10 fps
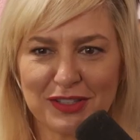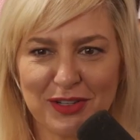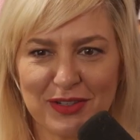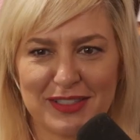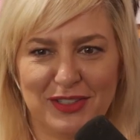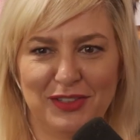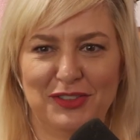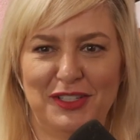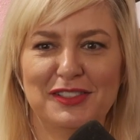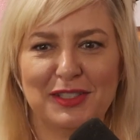
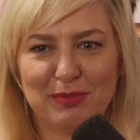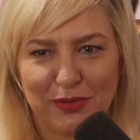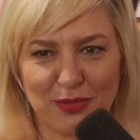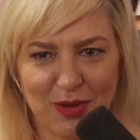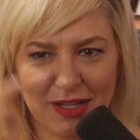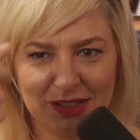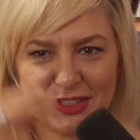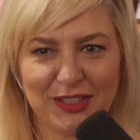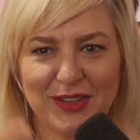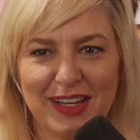there's Kissing Booth 1,
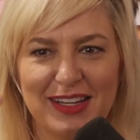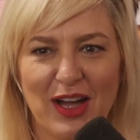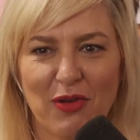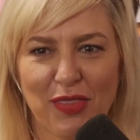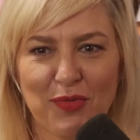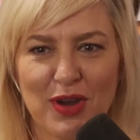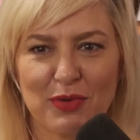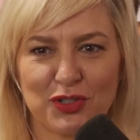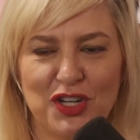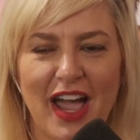2, and now 3,
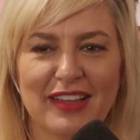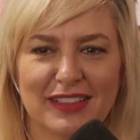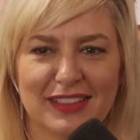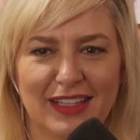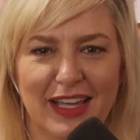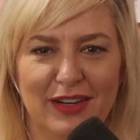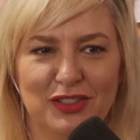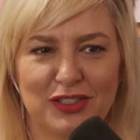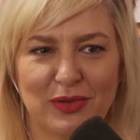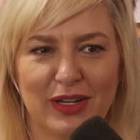where she has to decide if
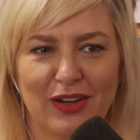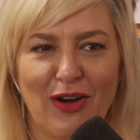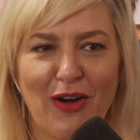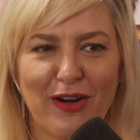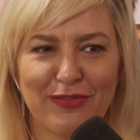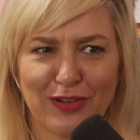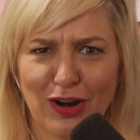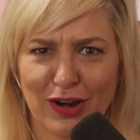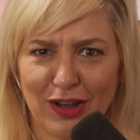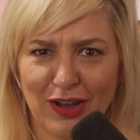she's going to
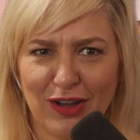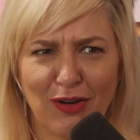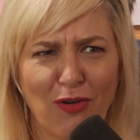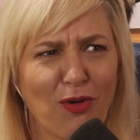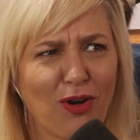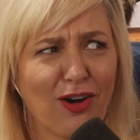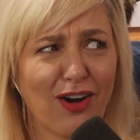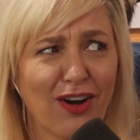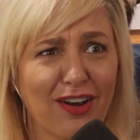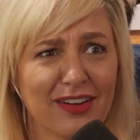Harvard
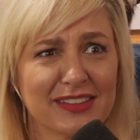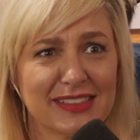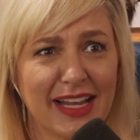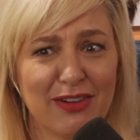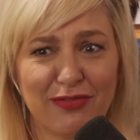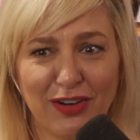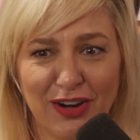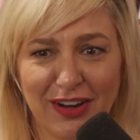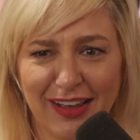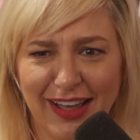or
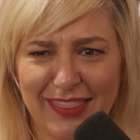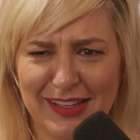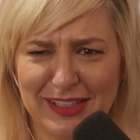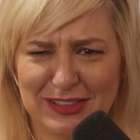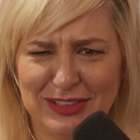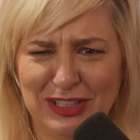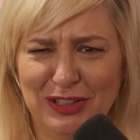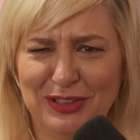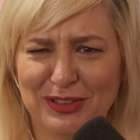Stanford. I think it's 2.